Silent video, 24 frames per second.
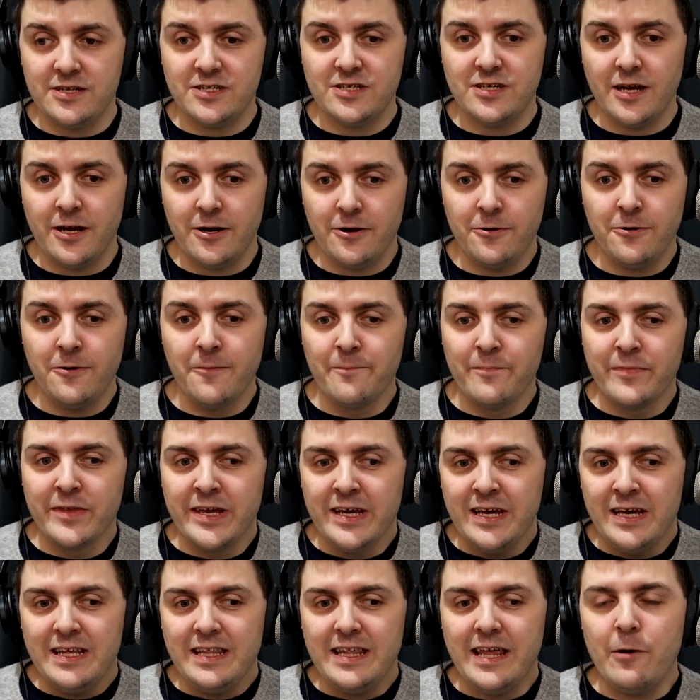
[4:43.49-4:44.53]
So
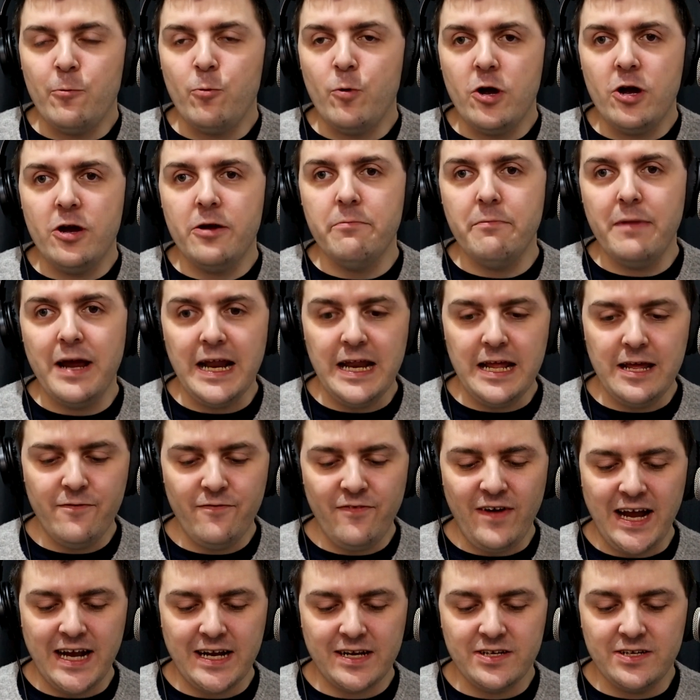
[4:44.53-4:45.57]
there were many
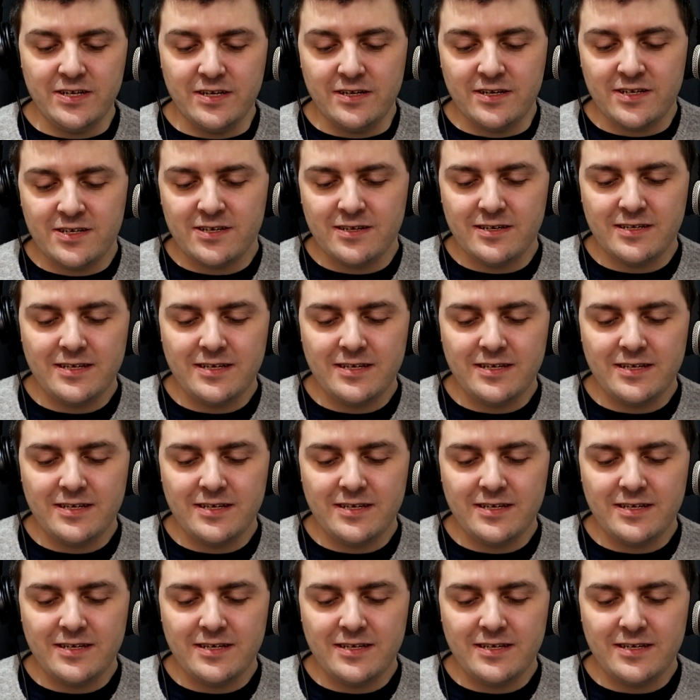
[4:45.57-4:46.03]
factors.